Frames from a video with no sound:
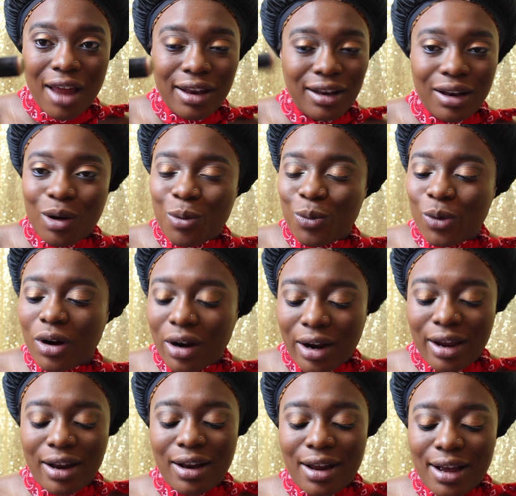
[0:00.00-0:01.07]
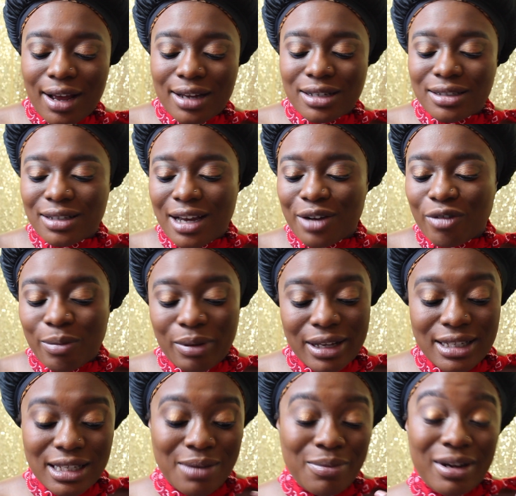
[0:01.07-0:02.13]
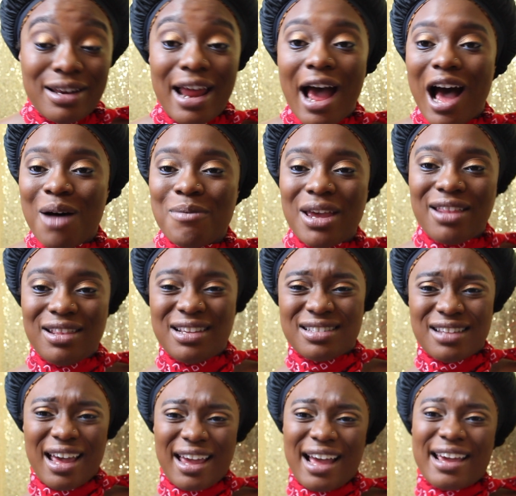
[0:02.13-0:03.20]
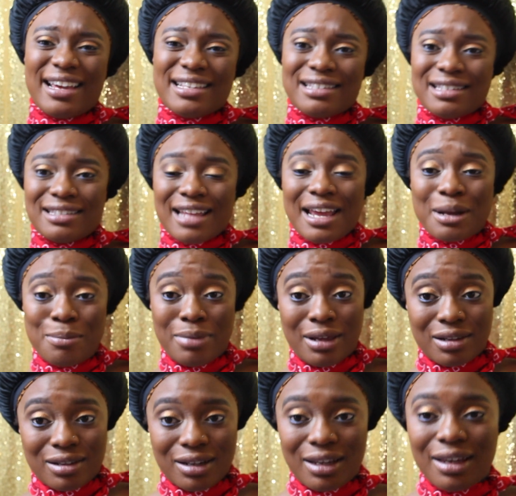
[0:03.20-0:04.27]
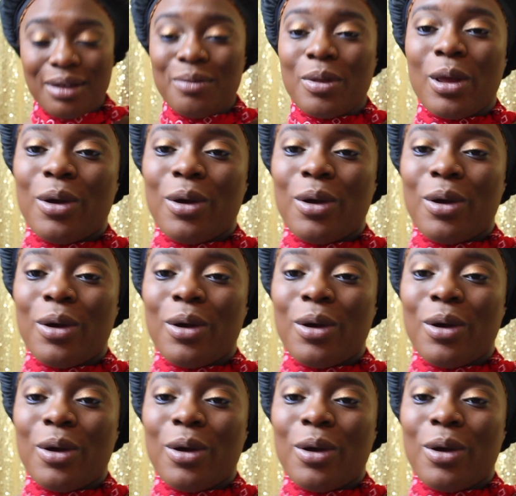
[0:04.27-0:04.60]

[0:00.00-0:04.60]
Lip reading: no more, and I just gotta replace it. But now I'm in this, like, I guess sustainability